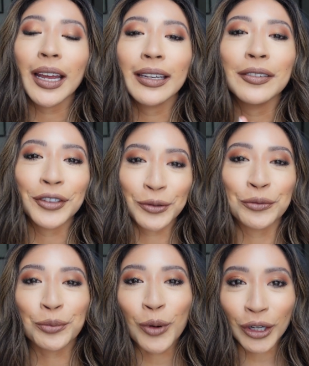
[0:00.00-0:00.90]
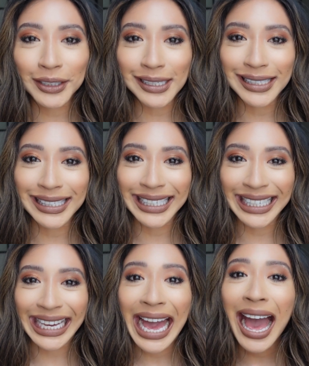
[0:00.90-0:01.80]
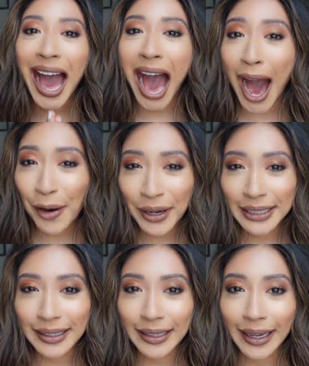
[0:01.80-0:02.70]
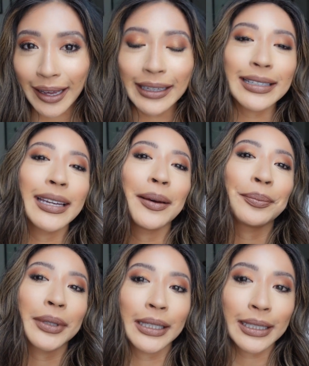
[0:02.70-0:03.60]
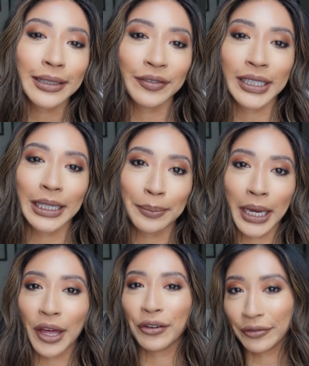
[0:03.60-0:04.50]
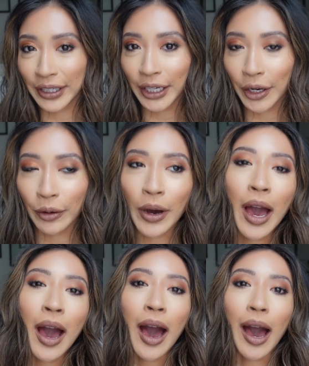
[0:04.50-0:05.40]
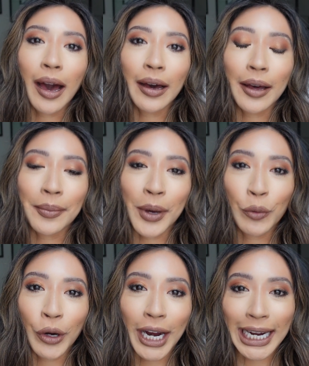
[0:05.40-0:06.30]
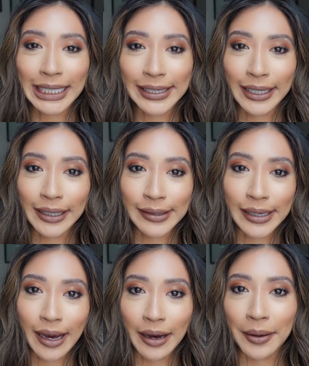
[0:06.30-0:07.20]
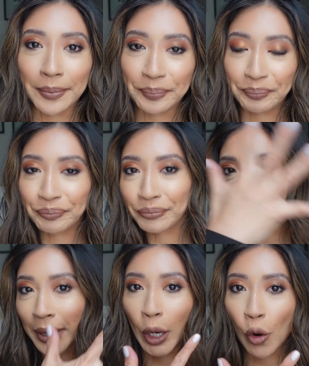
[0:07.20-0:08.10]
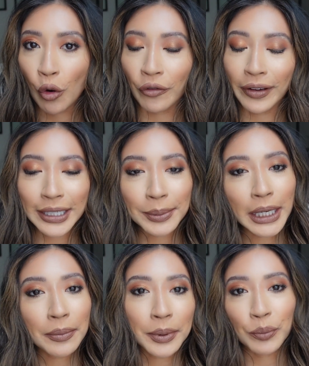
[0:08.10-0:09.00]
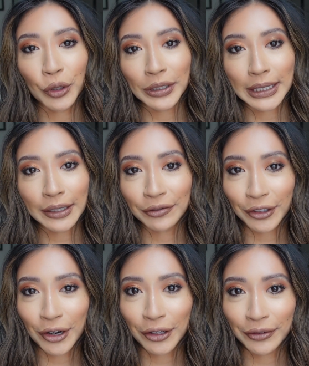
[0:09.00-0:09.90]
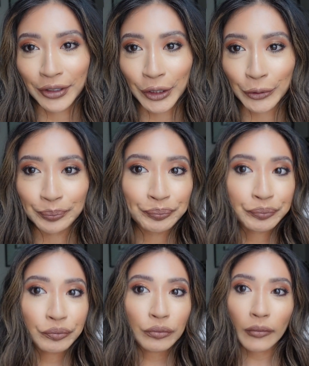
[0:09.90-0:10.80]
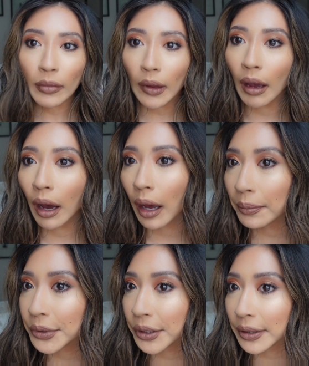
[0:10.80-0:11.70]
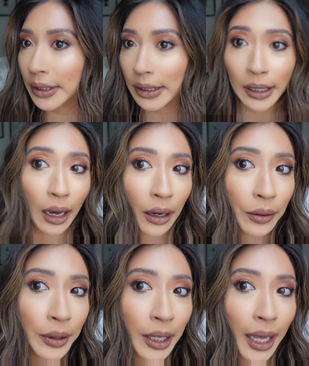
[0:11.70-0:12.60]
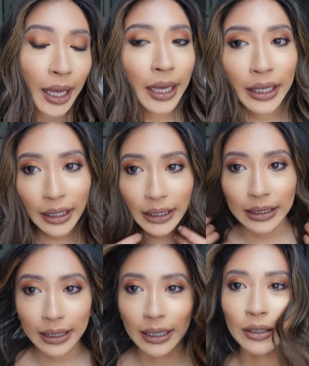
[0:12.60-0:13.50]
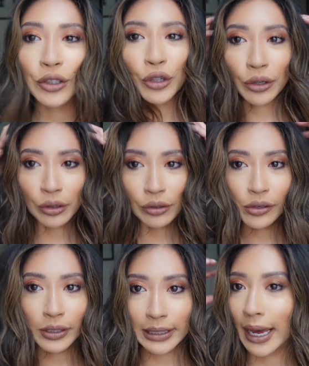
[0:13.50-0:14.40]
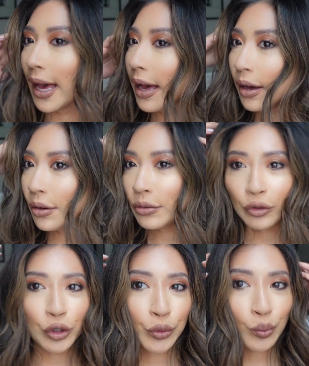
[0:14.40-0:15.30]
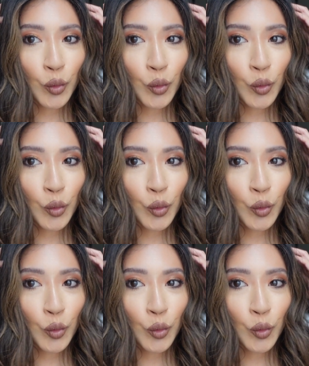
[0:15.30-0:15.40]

and if you want to see how I did it, please visit my other video where I did my whole face makeup and broke it down for all of you. So this is how it turned out.